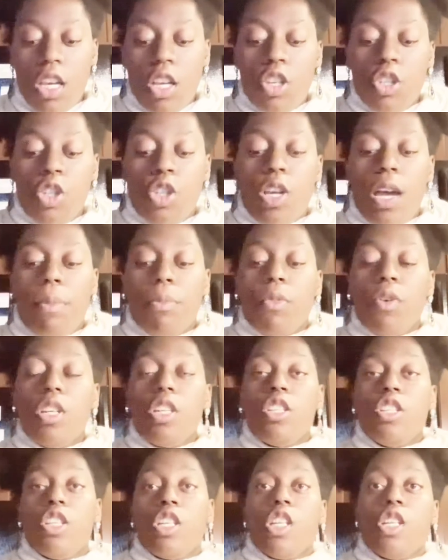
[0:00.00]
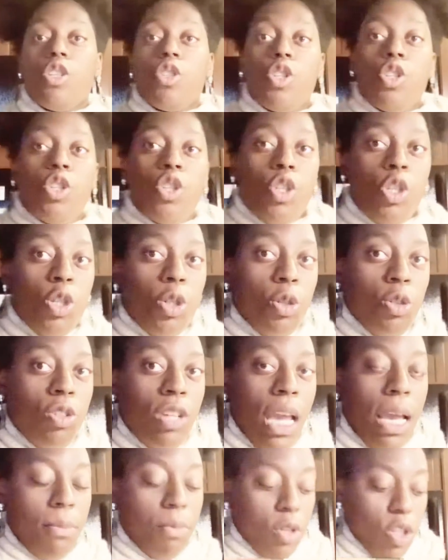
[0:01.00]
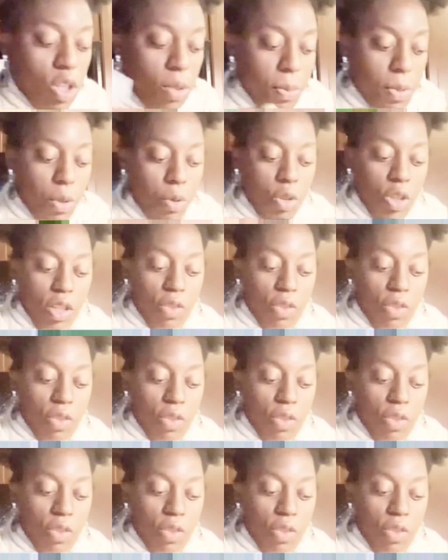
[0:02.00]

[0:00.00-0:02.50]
So I'm going to use 2 tablespoons